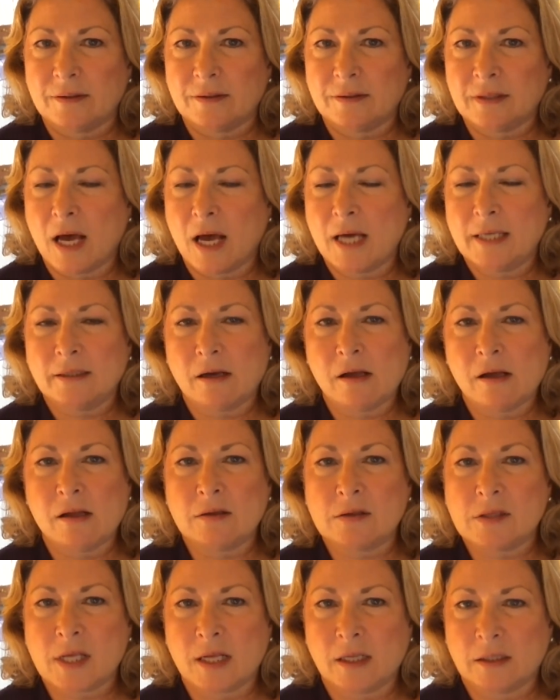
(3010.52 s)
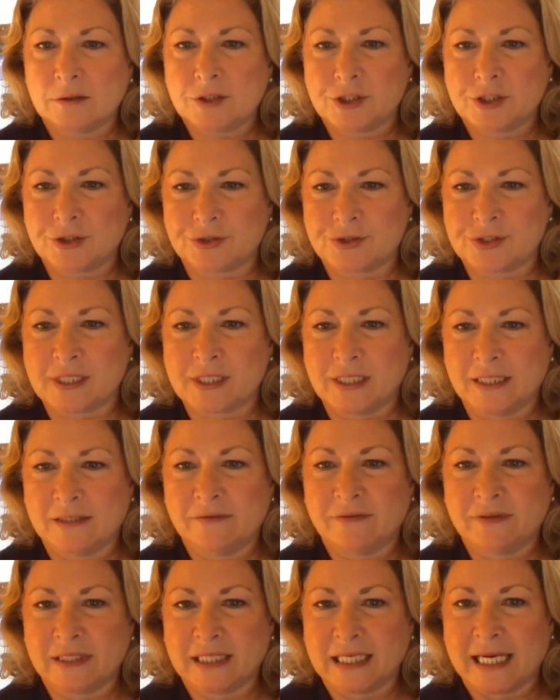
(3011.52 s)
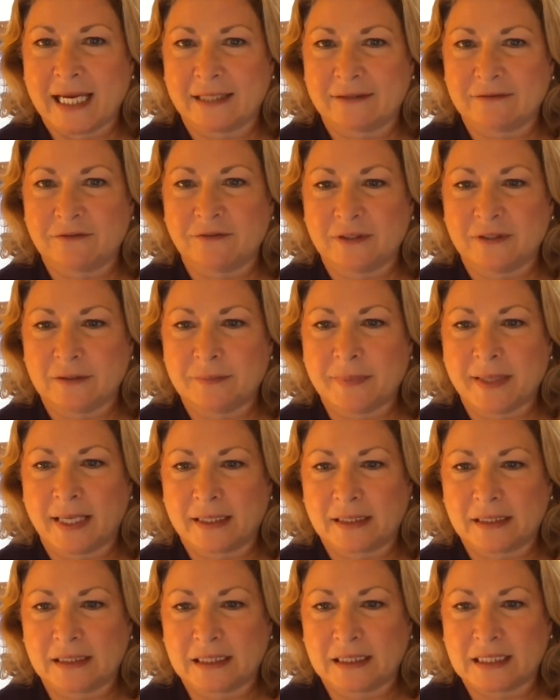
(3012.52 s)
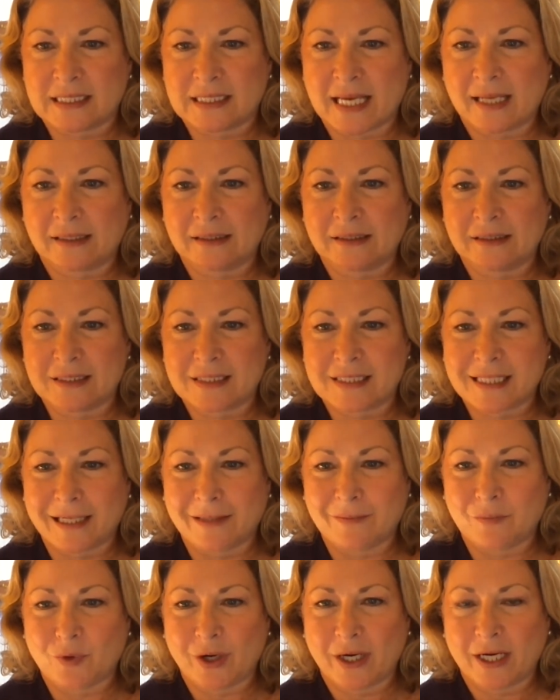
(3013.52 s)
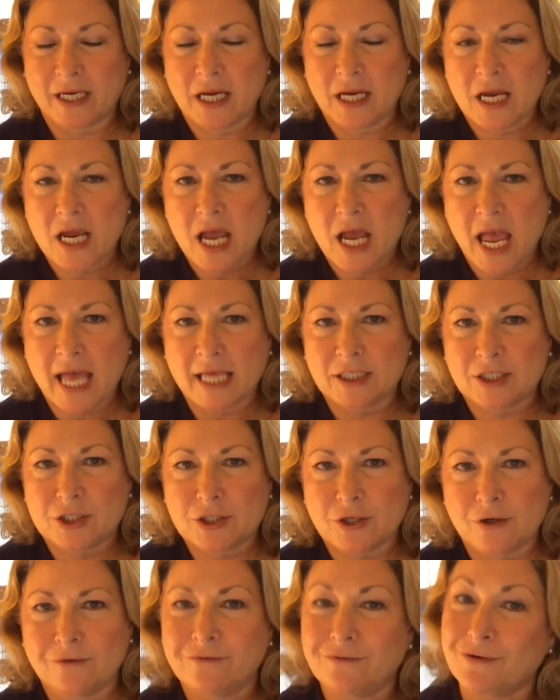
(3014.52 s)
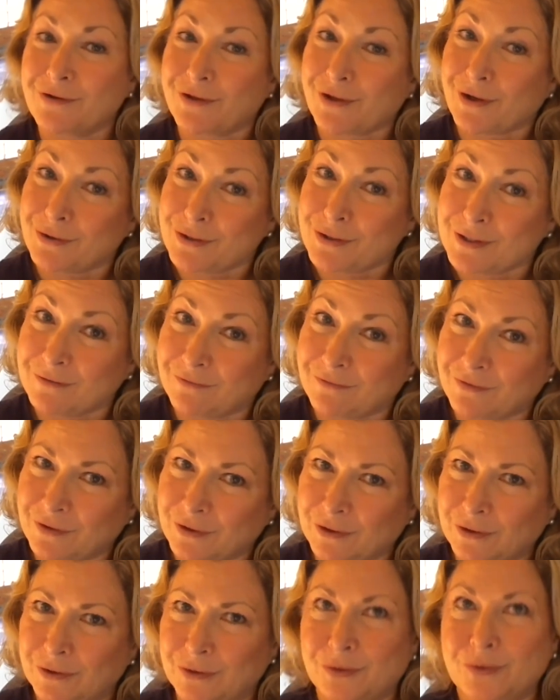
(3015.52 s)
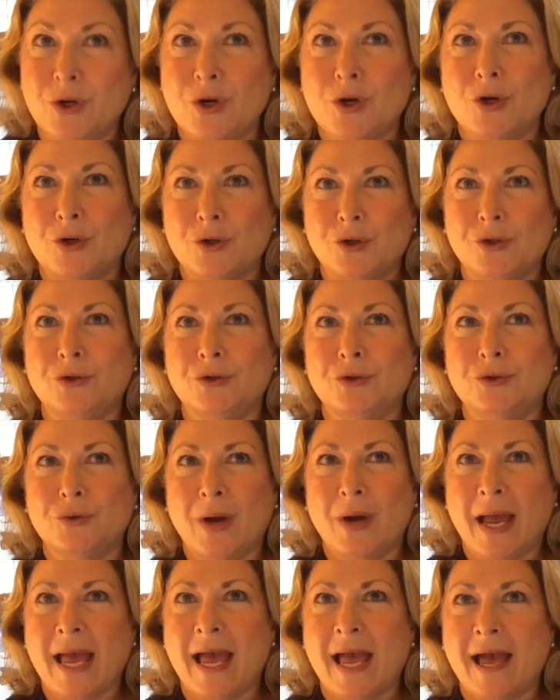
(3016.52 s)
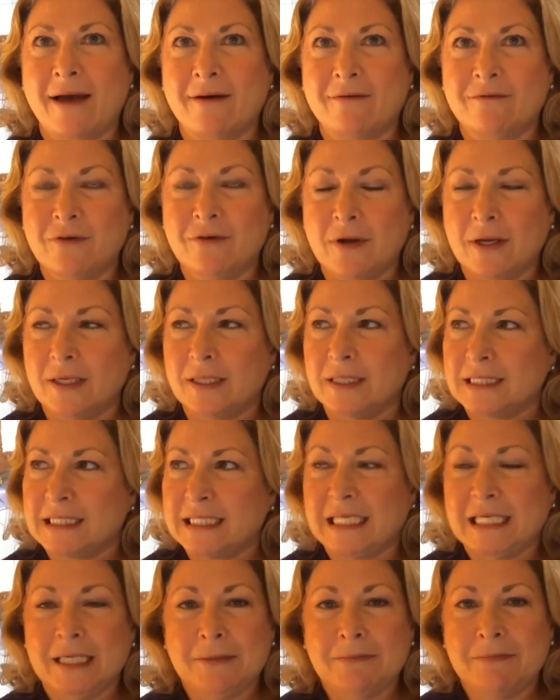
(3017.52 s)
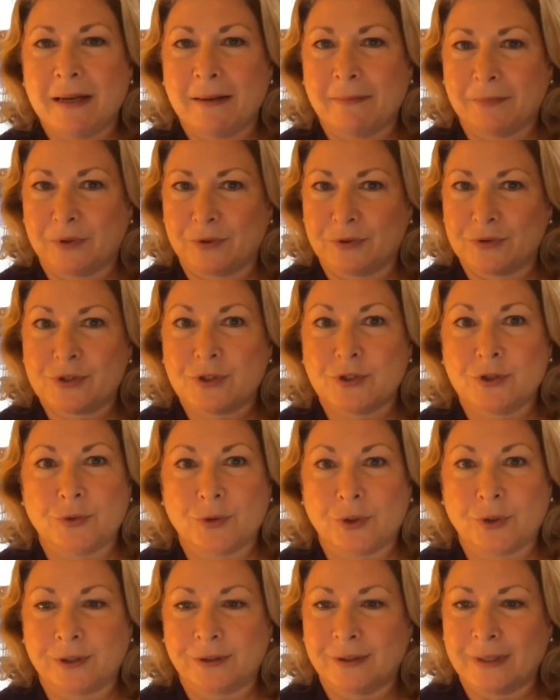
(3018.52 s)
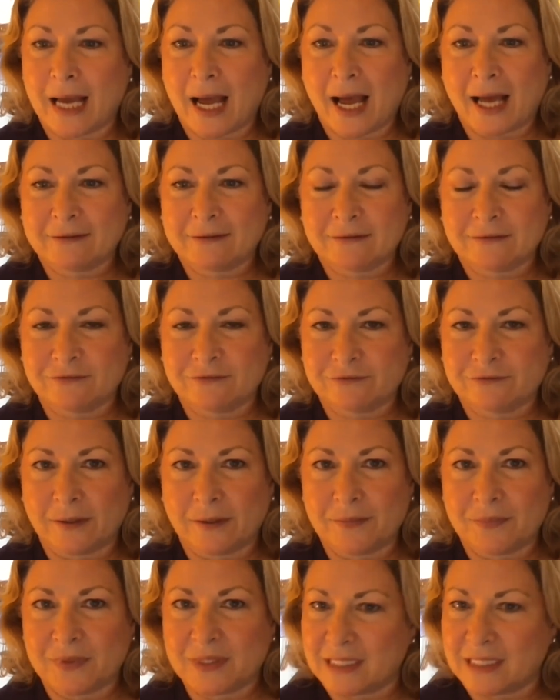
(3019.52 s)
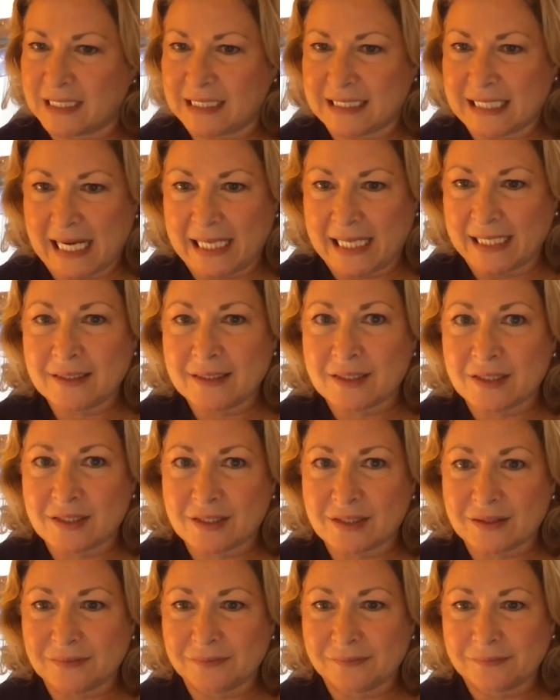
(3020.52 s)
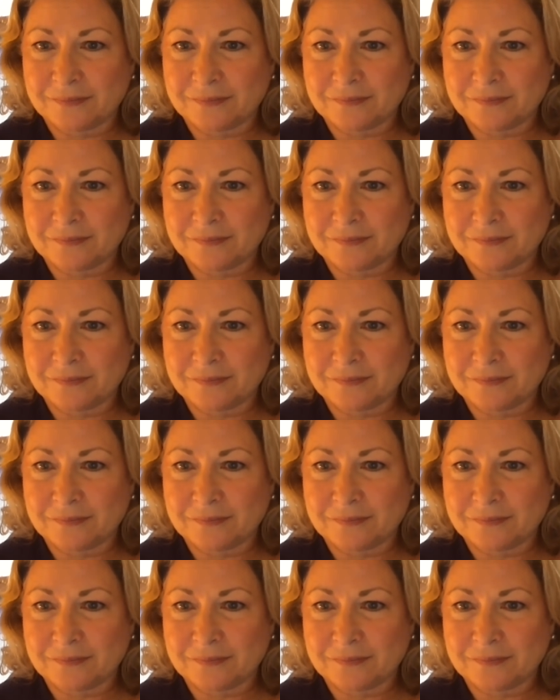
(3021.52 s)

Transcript: not all cultures give and get feedback in exactly the same way. And so for those of you who have team members who are not from the States,